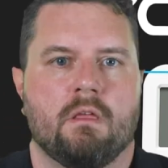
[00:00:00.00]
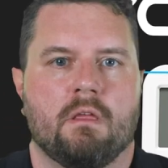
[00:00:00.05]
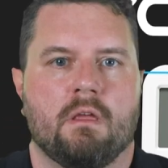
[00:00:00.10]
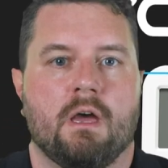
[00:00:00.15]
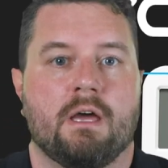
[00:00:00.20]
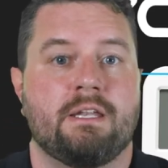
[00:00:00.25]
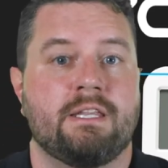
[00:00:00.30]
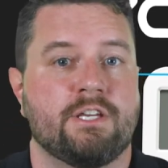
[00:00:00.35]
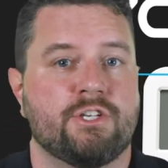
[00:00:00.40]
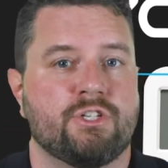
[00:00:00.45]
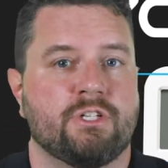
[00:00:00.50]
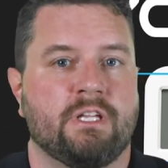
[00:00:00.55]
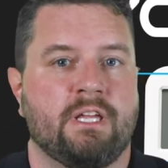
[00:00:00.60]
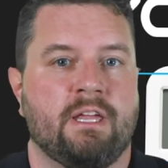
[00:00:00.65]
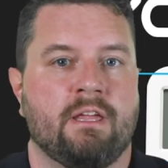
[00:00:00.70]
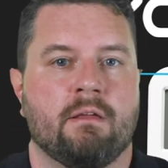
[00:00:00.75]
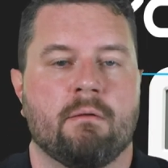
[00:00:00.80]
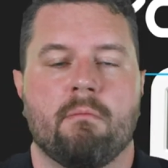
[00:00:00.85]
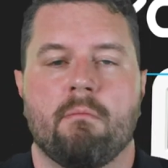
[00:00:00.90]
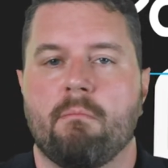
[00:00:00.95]

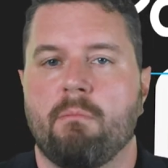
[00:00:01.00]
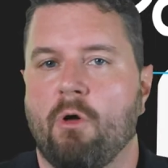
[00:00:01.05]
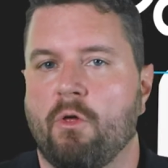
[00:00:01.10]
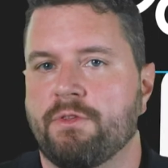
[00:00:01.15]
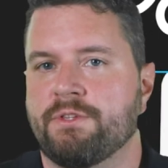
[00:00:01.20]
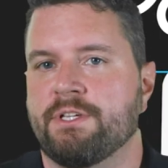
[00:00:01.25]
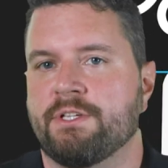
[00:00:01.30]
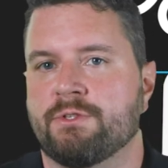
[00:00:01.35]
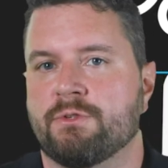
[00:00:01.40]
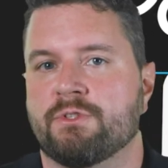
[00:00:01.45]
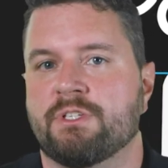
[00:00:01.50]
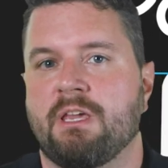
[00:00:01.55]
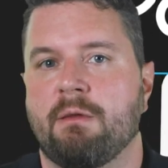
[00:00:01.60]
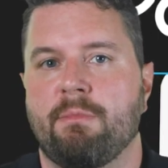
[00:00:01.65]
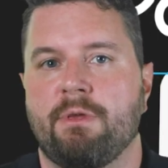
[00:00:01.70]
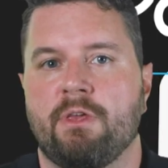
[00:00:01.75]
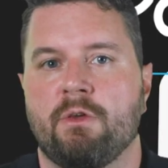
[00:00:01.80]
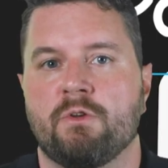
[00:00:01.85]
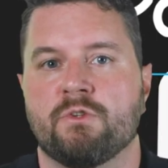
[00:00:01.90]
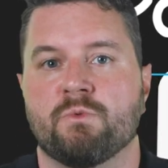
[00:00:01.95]
Additionally, both sensors can be
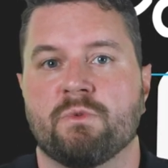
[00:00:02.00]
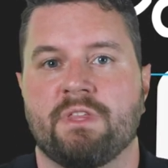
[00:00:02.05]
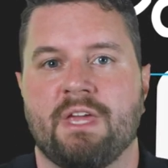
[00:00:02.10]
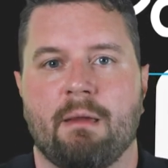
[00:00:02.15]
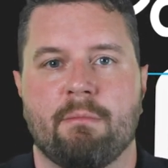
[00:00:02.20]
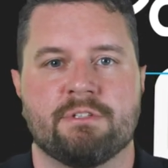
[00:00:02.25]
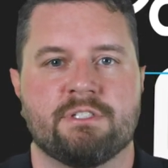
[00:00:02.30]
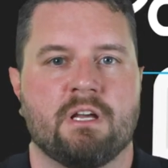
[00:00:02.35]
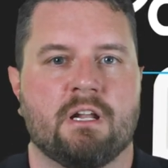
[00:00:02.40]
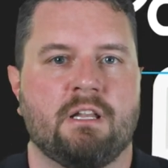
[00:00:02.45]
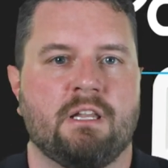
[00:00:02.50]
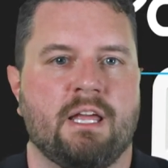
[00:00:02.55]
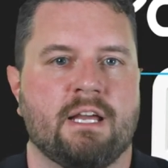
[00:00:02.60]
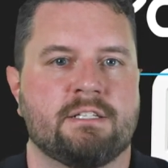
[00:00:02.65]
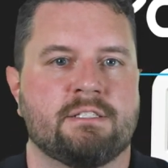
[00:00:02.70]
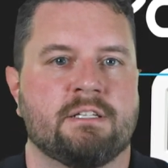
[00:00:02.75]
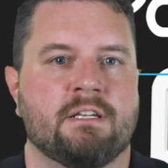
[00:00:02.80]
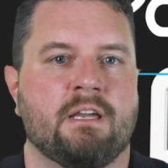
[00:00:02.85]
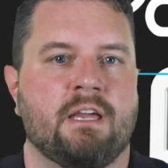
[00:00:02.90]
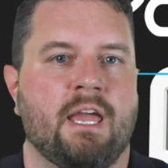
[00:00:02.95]
used with Amazon
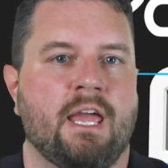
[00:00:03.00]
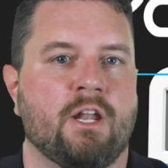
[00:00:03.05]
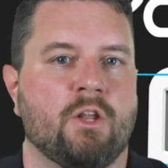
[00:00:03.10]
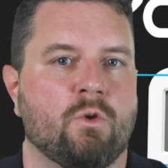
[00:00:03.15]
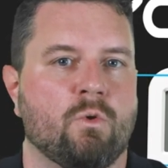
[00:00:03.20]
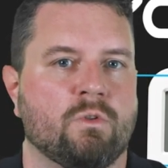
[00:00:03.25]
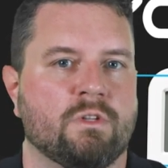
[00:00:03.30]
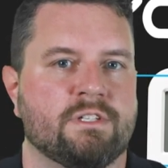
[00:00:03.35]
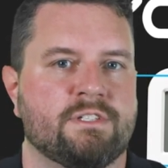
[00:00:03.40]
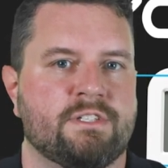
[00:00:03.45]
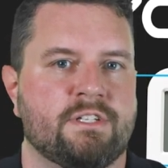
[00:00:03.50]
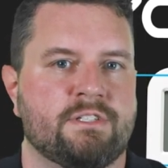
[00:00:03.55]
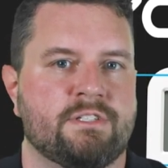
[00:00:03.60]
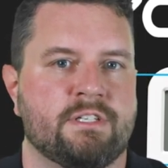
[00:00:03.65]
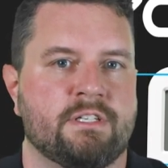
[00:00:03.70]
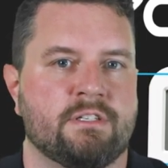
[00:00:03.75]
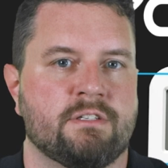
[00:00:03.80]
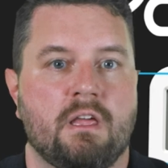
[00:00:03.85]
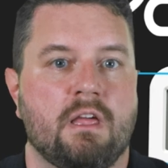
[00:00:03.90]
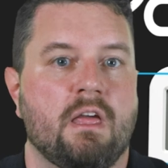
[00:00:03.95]
Alexa and Google
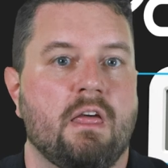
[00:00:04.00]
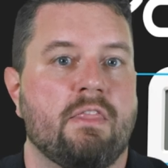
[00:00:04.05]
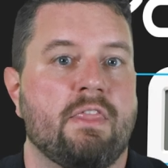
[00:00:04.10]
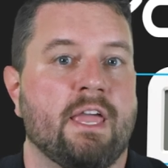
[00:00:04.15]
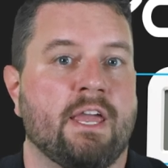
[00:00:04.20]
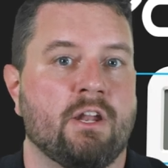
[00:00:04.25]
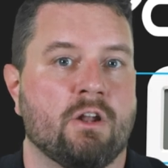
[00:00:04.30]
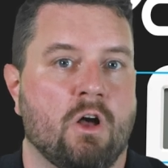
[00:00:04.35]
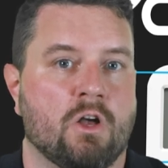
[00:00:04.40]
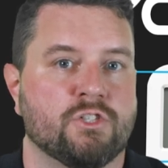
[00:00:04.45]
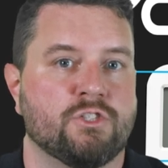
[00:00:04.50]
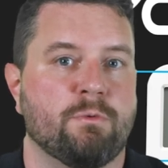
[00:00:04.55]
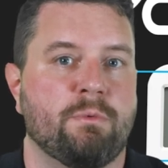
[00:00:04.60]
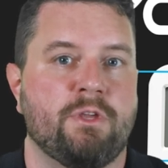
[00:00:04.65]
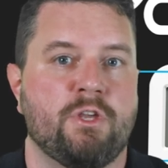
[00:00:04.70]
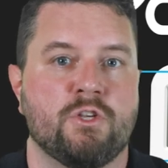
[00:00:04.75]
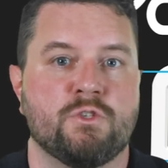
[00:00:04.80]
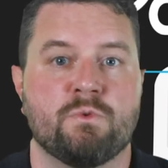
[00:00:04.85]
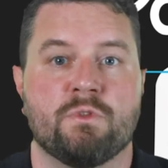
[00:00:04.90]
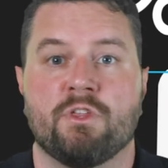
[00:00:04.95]
Assistant. They can also be
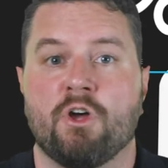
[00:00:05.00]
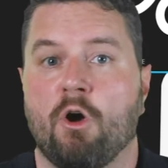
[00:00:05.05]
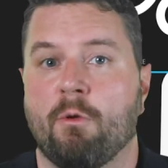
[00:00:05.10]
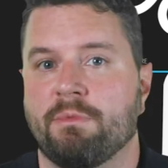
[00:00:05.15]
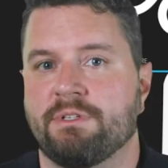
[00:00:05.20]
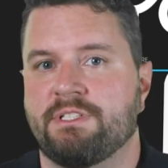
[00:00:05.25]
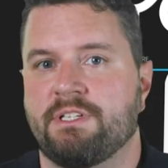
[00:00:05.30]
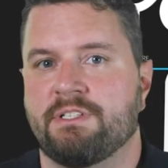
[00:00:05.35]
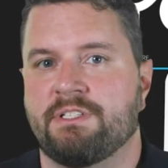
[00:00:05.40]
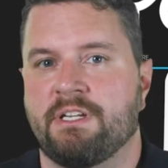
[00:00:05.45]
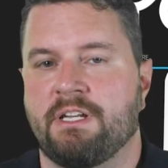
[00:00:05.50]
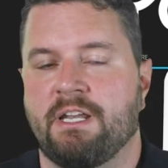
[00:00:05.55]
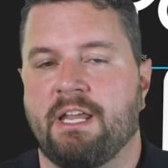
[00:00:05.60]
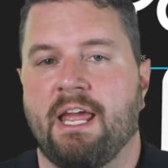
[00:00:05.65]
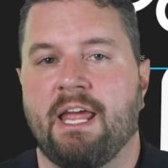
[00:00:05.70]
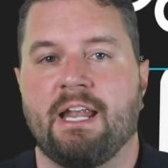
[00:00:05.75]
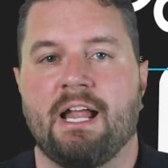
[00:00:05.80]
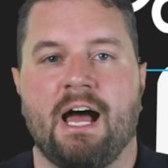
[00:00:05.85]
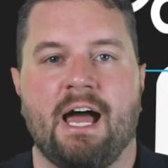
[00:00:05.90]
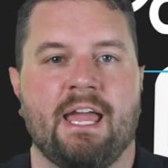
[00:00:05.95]
used with Home Assistant
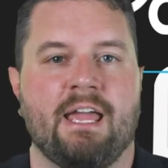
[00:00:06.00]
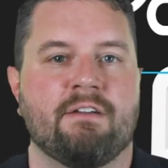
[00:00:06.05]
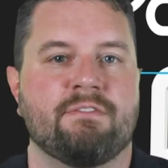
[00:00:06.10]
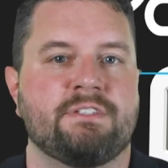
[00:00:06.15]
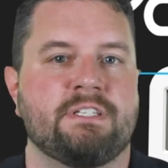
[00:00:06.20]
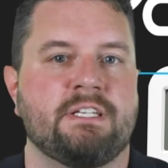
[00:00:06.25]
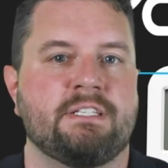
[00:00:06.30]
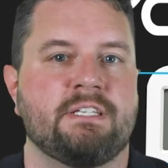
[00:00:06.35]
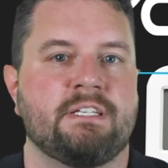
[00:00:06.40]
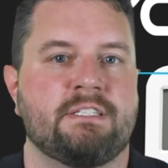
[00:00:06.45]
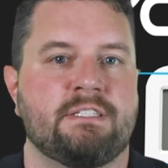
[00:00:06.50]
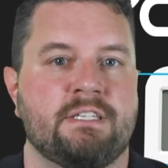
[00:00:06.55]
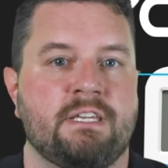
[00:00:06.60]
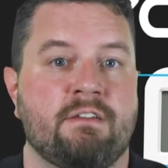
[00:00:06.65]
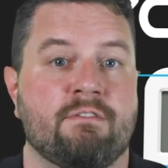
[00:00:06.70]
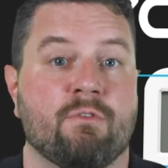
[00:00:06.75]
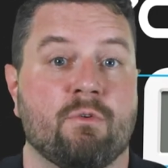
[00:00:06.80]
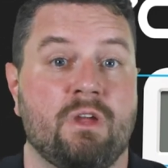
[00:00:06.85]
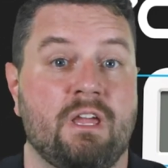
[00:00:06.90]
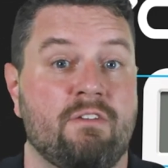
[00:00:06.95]
and IFTTT
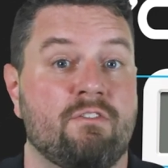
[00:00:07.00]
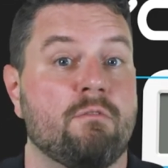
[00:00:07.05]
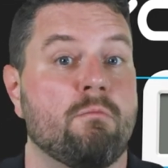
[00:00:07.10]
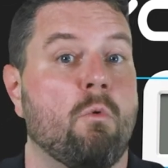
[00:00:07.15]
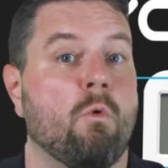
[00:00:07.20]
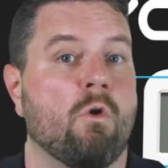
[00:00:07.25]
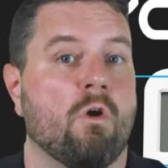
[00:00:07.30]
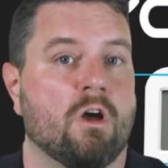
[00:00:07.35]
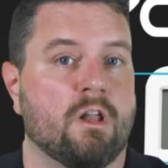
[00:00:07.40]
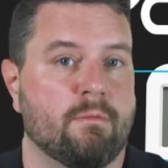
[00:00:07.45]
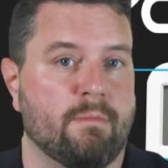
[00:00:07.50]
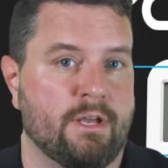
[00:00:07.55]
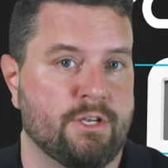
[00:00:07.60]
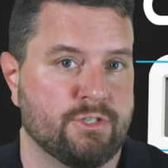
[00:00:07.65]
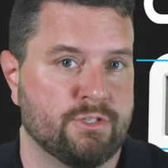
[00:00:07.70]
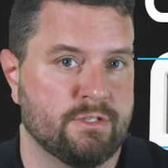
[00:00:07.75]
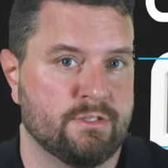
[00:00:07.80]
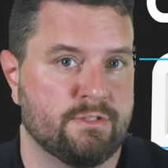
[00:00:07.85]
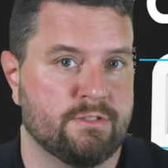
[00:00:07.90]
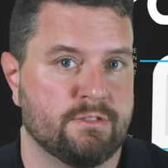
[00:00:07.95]
for even more
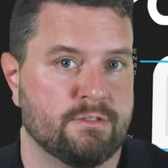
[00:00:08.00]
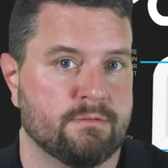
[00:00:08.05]
automations.